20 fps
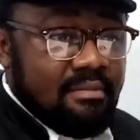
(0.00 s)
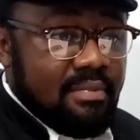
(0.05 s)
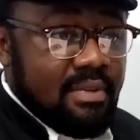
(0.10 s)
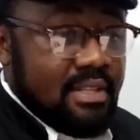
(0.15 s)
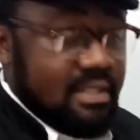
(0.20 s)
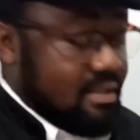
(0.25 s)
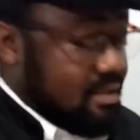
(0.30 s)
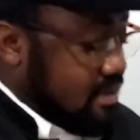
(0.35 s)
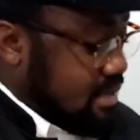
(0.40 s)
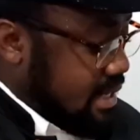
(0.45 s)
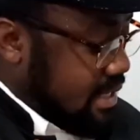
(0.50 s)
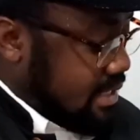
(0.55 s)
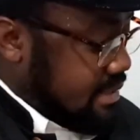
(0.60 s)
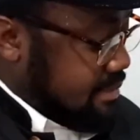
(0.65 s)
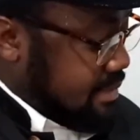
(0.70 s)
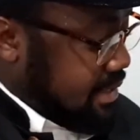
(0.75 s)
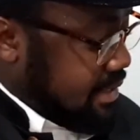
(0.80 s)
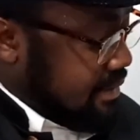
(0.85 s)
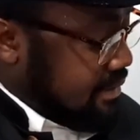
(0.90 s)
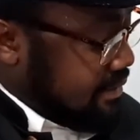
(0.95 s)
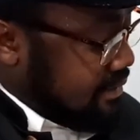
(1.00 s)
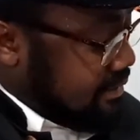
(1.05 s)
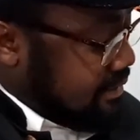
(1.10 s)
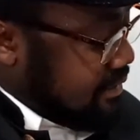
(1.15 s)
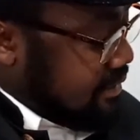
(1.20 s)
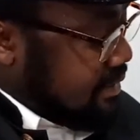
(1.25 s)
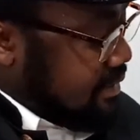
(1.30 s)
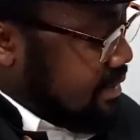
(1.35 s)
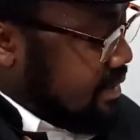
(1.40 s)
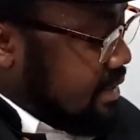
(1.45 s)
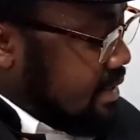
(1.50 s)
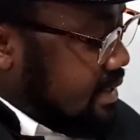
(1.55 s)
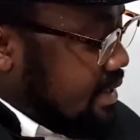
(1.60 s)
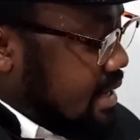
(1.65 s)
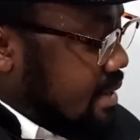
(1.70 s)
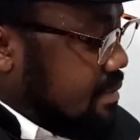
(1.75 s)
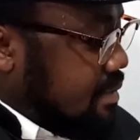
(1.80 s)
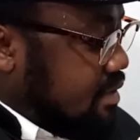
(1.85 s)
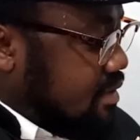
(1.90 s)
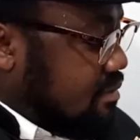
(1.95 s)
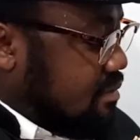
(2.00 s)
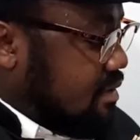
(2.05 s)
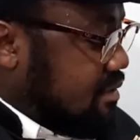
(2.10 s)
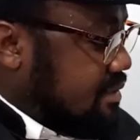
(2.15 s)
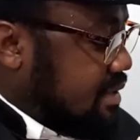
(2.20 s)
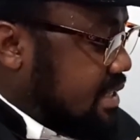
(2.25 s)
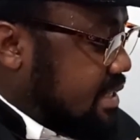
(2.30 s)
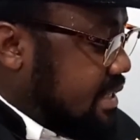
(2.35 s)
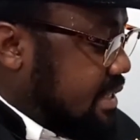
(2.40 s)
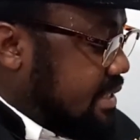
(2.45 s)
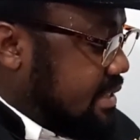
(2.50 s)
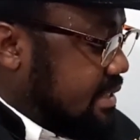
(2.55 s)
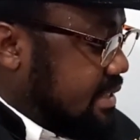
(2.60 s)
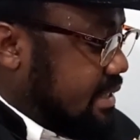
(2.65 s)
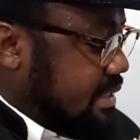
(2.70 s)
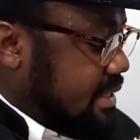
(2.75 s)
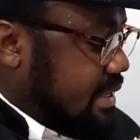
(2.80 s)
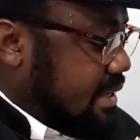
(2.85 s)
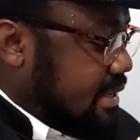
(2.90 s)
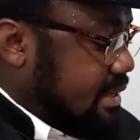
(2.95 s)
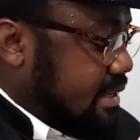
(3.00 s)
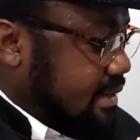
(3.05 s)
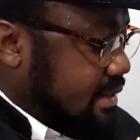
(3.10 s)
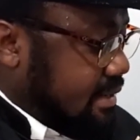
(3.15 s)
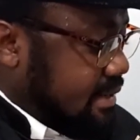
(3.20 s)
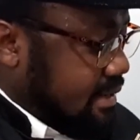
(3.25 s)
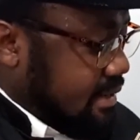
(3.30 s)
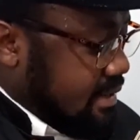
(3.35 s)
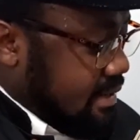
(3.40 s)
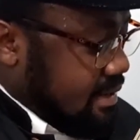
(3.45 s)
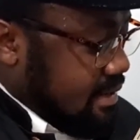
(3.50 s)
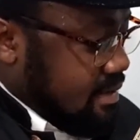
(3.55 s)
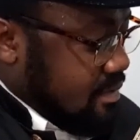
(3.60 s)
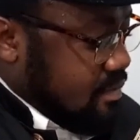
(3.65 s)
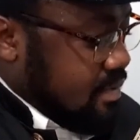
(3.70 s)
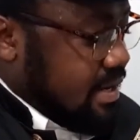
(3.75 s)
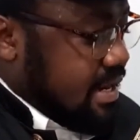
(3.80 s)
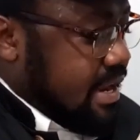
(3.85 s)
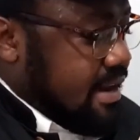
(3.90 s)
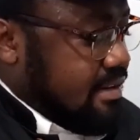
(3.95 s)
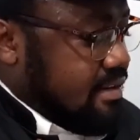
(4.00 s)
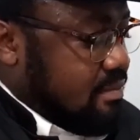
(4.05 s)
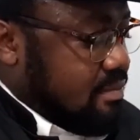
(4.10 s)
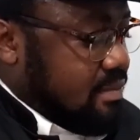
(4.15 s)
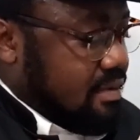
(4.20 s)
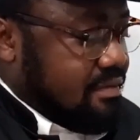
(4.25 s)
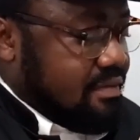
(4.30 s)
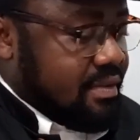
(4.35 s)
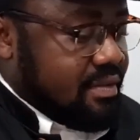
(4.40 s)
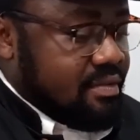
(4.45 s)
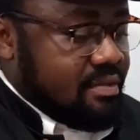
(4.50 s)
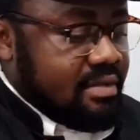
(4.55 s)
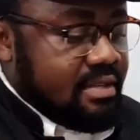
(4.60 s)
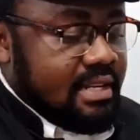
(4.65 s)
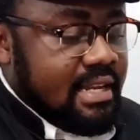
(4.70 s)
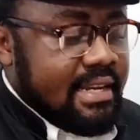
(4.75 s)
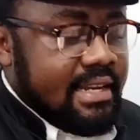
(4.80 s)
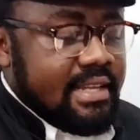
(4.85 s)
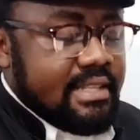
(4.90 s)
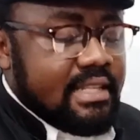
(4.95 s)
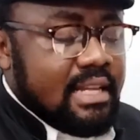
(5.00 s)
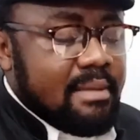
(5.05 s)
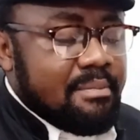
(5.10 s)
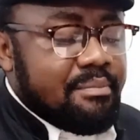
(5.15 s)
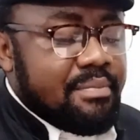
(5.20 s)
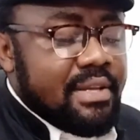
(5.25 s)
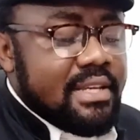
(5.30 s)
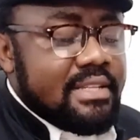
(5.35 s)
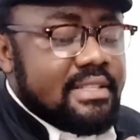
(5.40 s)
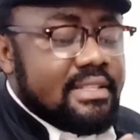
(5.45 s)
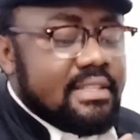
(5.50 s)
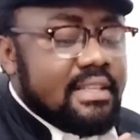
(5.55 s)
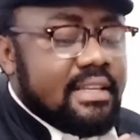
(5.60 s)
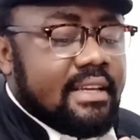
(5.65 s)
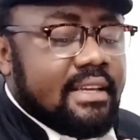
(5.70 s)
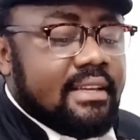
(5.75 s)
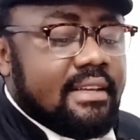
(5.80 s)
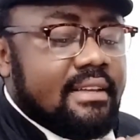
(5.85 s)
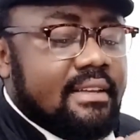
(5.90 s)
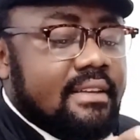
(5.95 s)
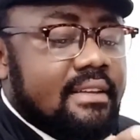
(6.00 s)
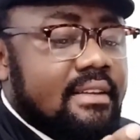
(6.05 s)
Please, you get me? Let me remove this heatsink again. When I remove it, you see that there's some paste here.